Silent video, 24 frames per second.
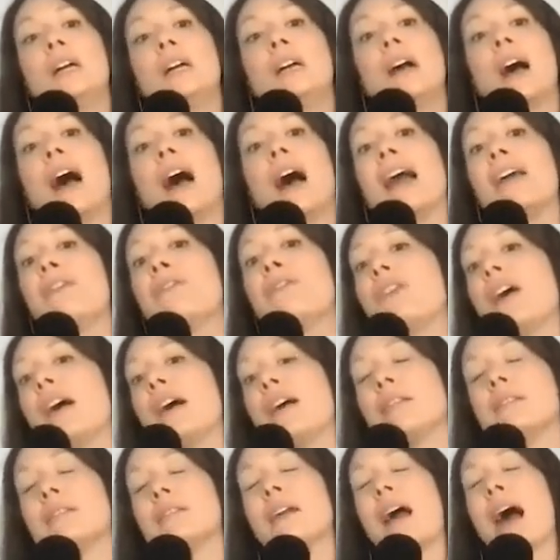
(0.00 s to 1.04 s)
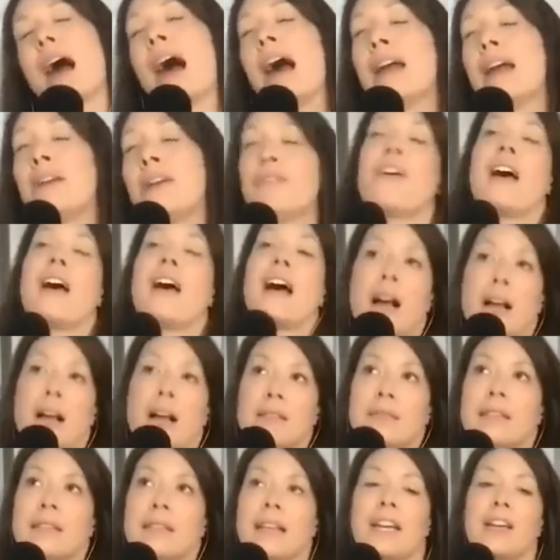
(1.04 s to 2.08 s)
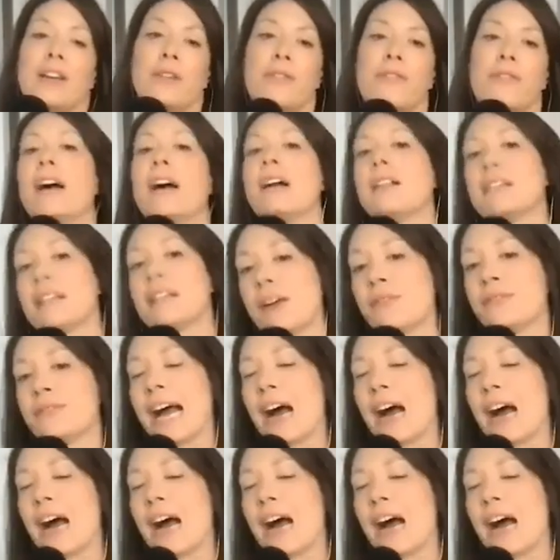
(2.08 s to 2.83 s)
I felt like you felt left